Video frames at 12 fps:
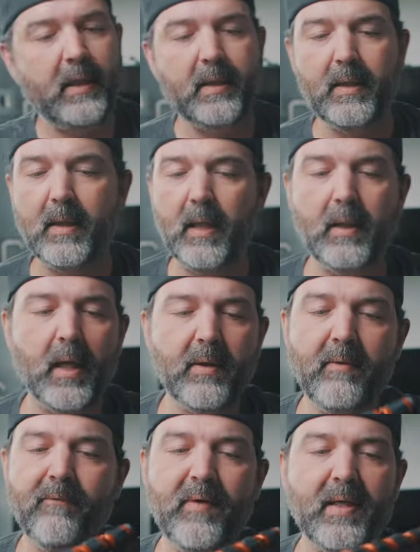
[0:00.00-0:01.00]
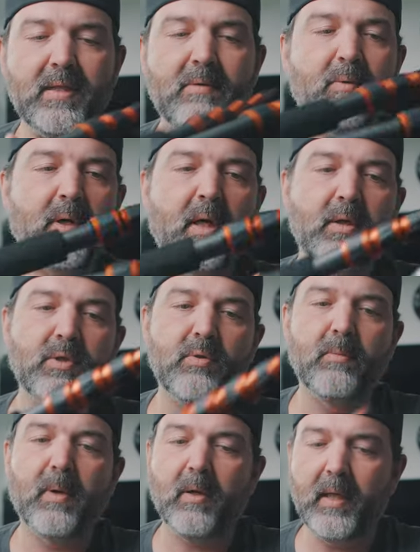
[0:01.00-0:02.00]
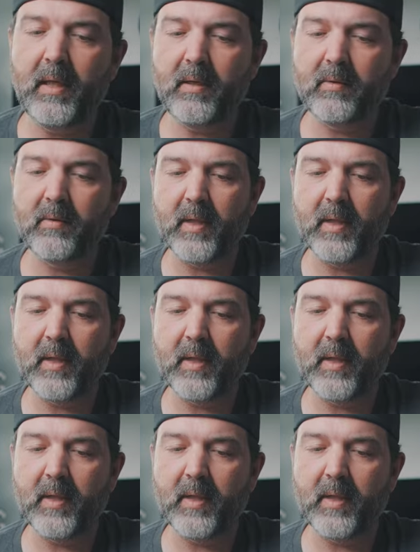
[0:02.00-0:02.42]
N nothing fancy in regards to a ball head.